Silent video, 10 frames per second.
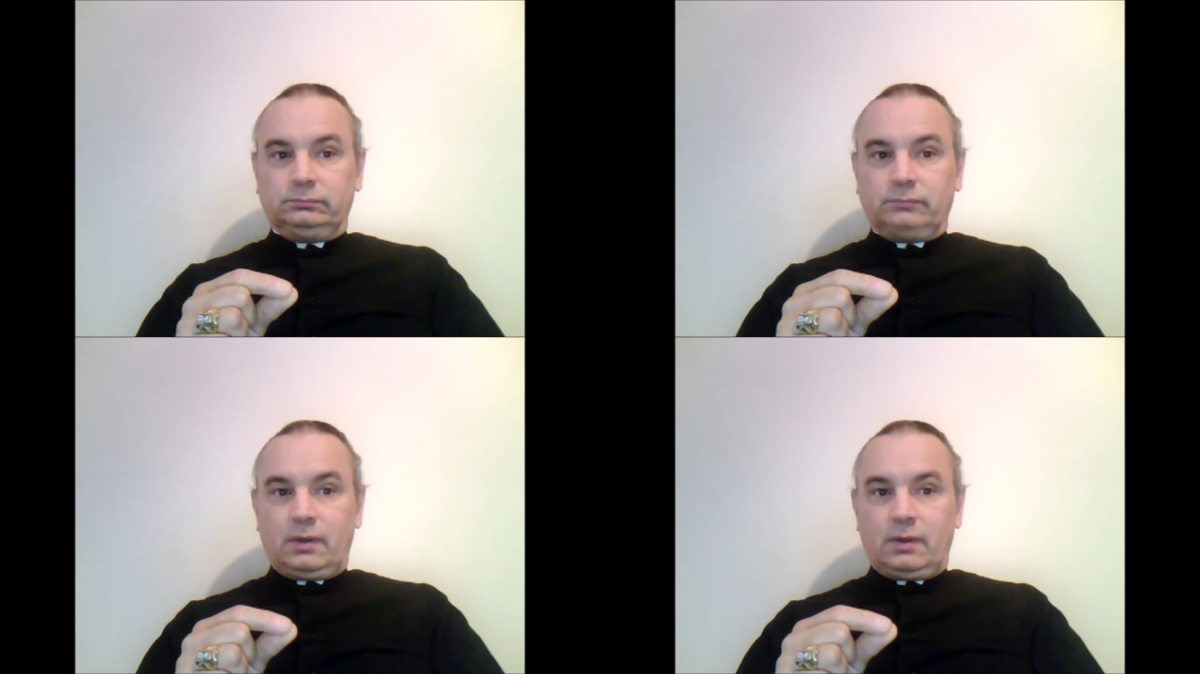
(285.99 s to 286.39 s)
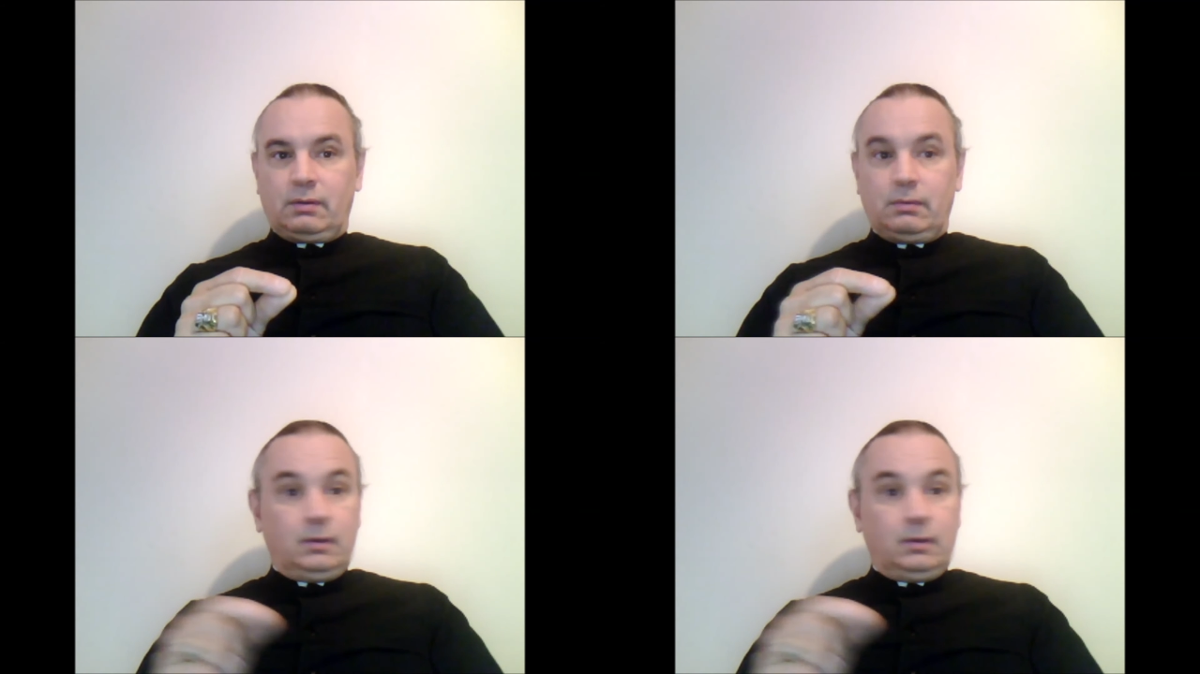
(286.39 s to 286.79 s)

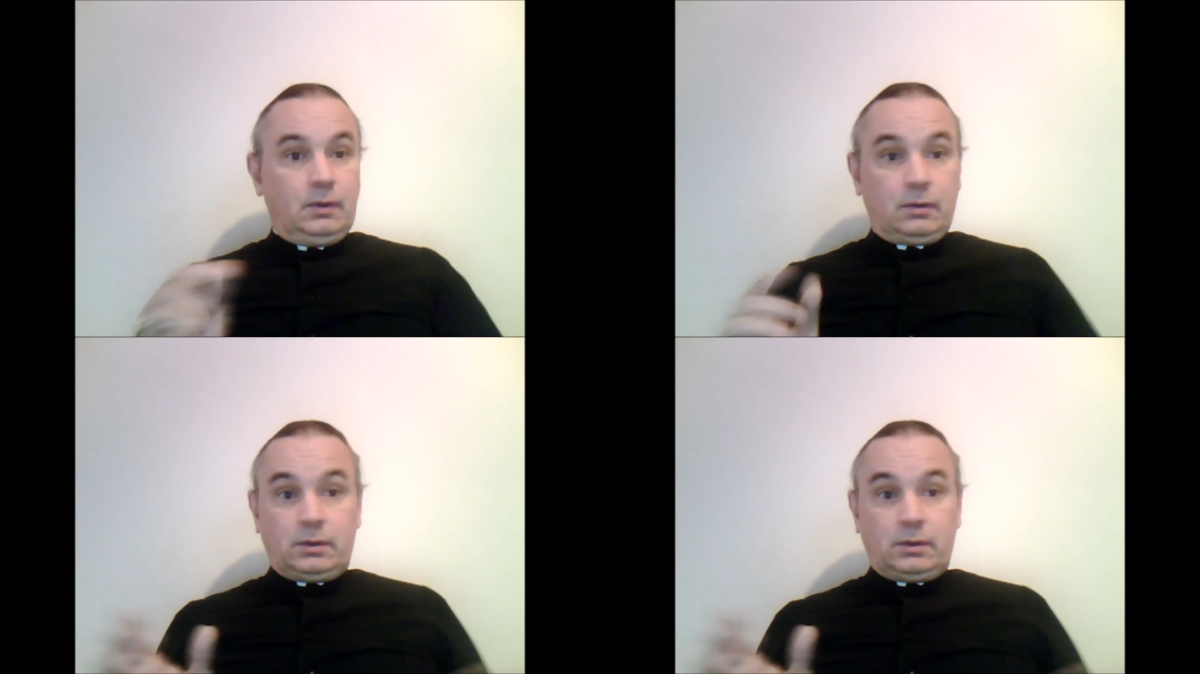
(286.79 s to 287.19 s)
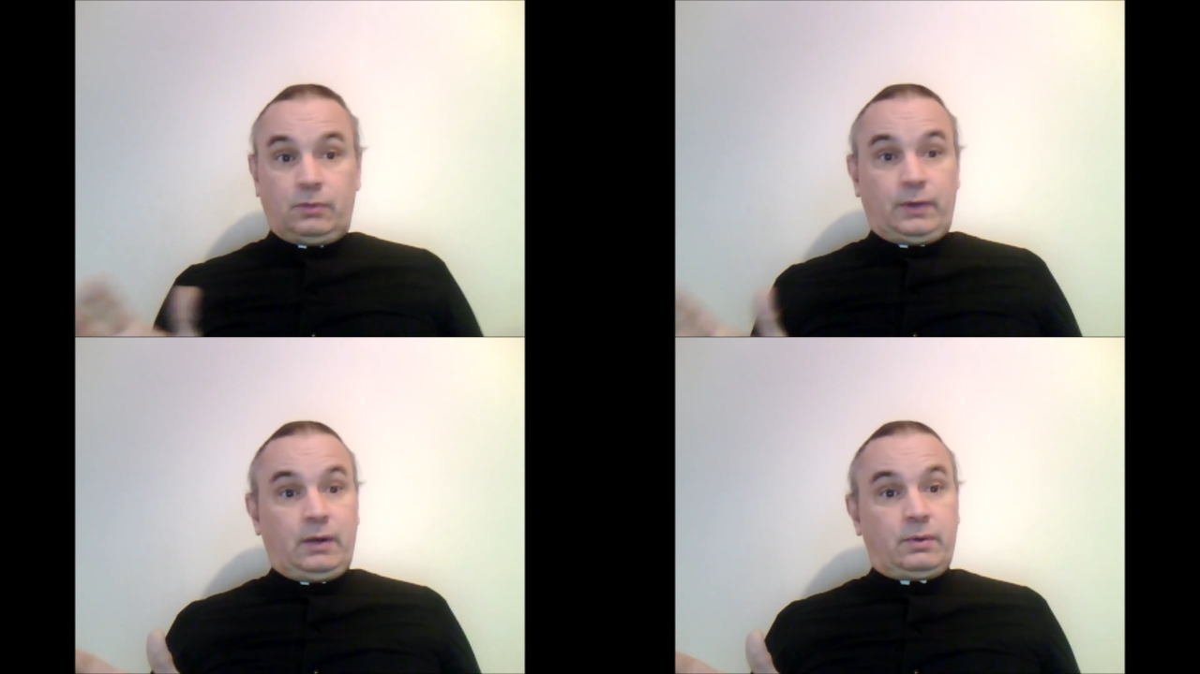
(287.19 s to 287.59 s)
Because
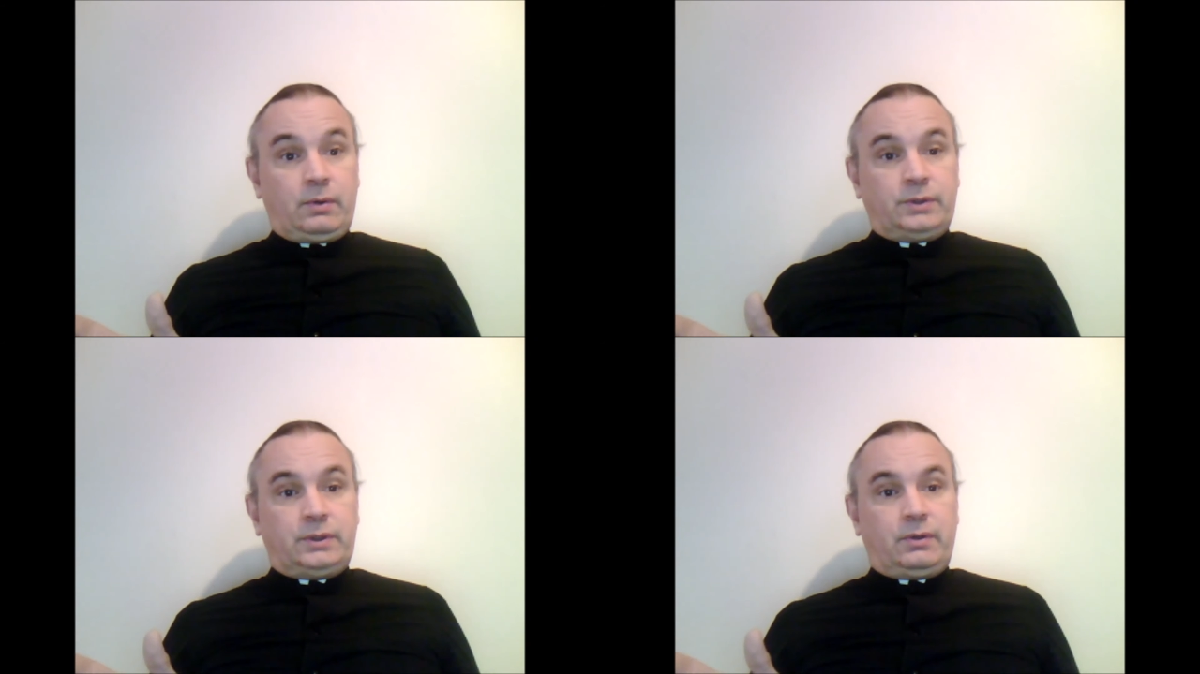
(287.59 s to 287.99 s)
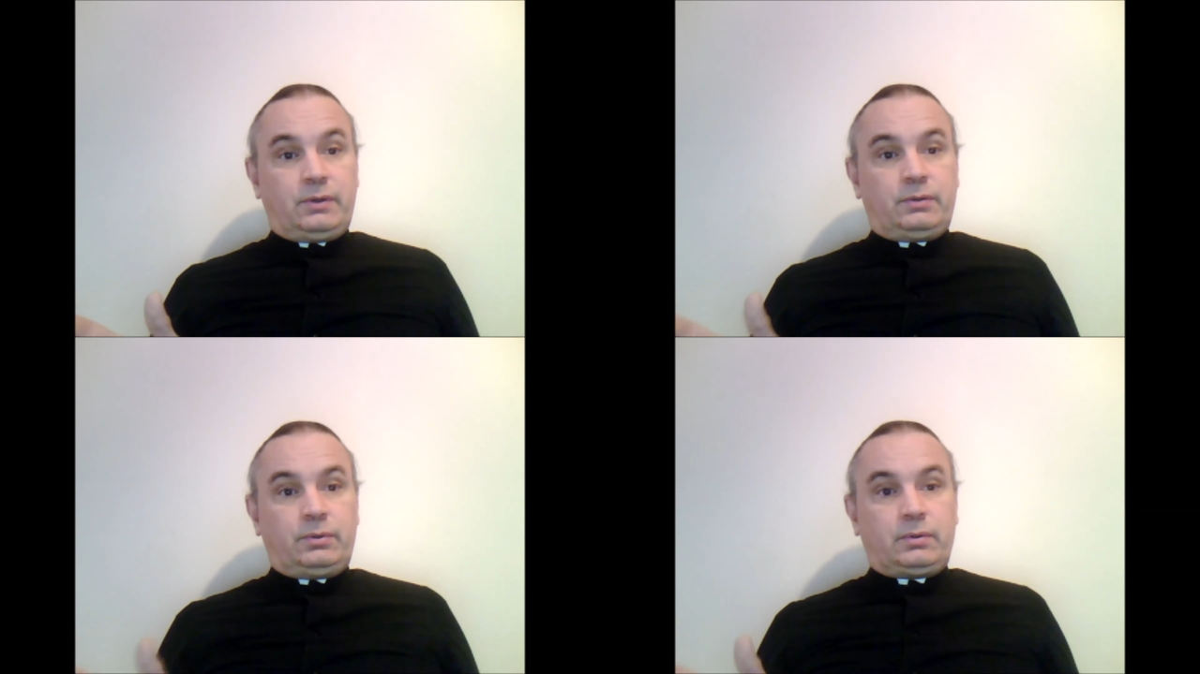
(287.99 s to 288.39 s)
if we don't consider
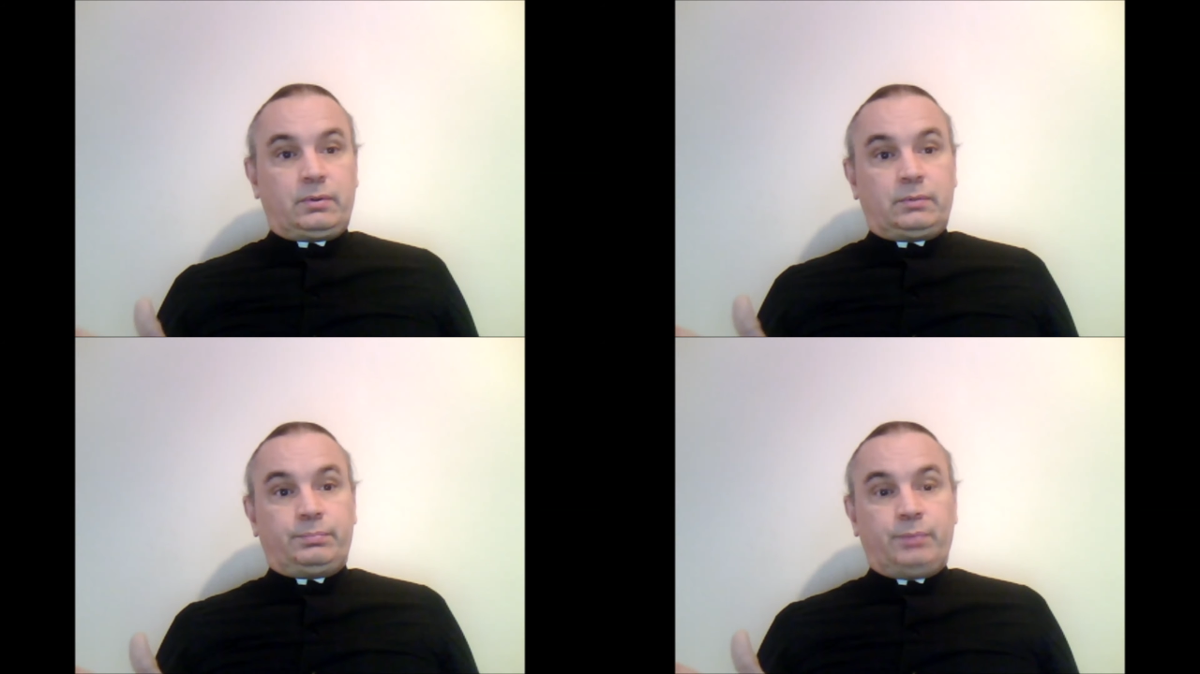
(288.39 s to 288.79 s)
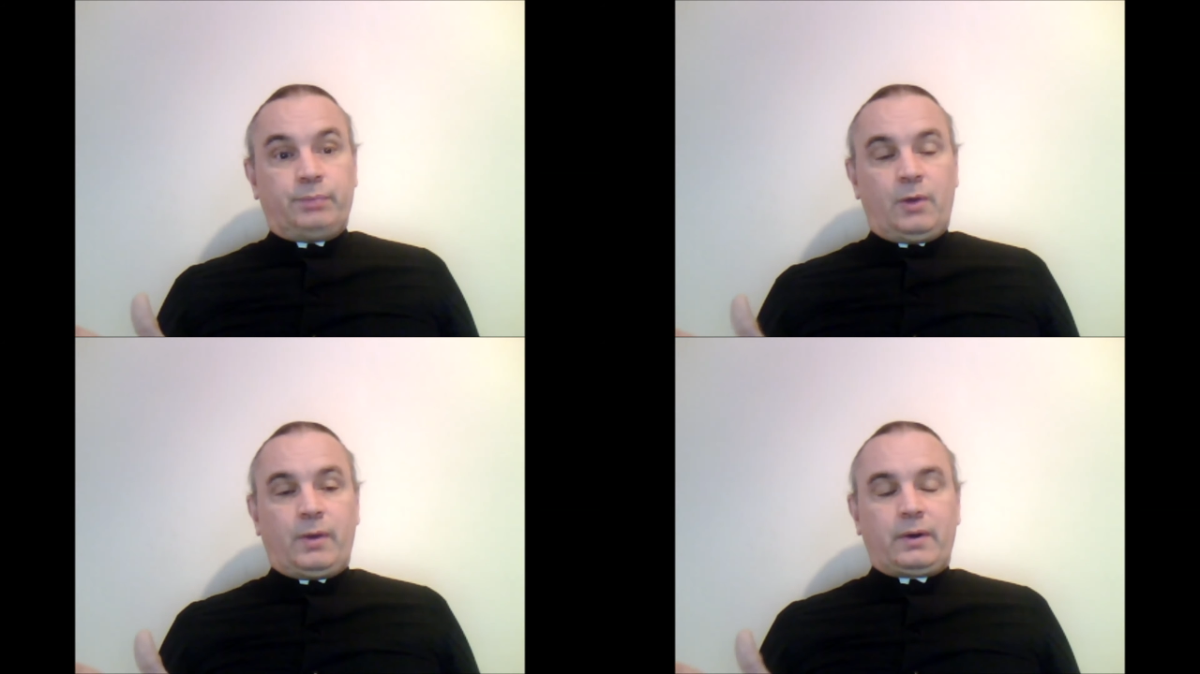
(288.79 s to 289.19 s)
the
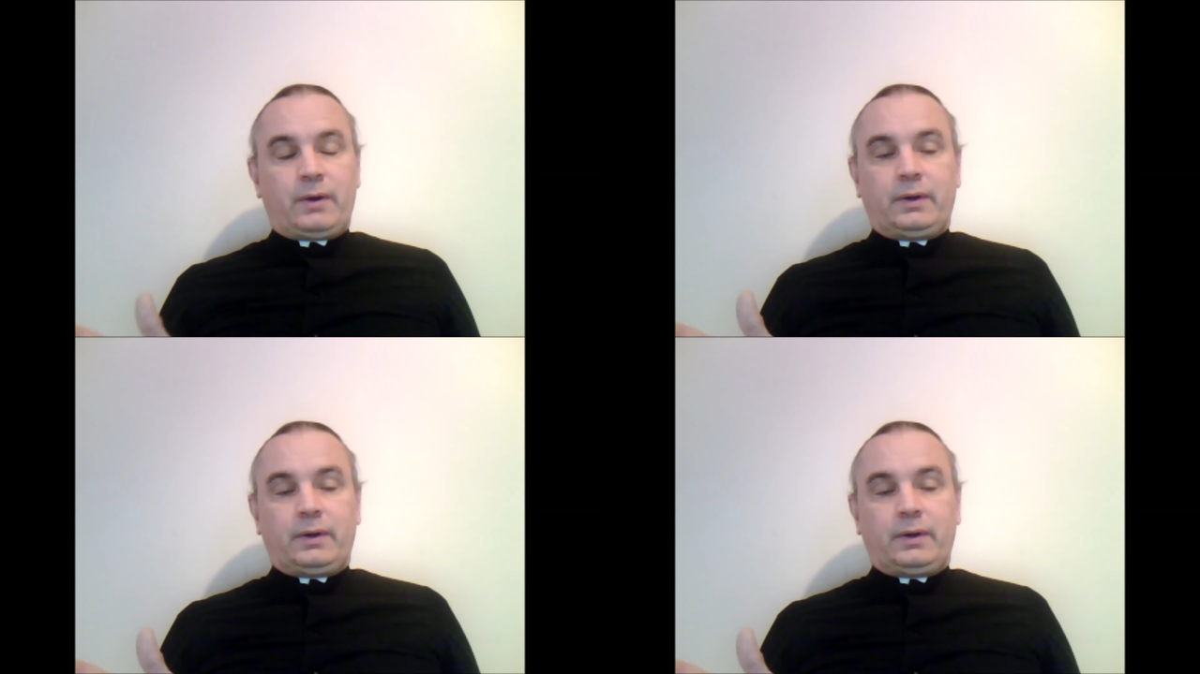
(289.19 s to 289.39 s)
Took-Palmar